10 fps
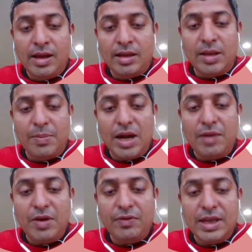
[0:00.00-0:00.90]
The
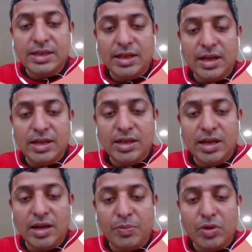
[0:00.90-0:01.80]
MedMorph Cancer
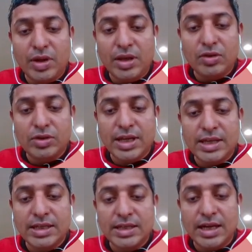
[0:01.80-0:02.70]
Registry reporting use
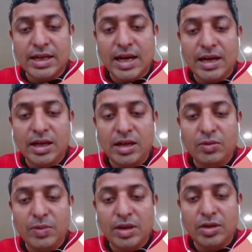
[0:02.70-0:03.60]
case is intended to
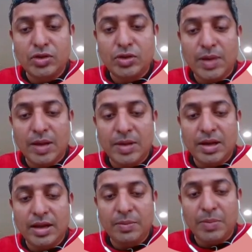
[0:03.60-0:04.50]
be used
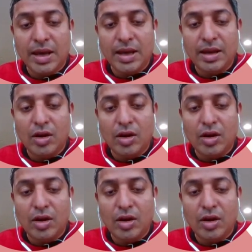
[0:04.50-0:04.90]
primarily by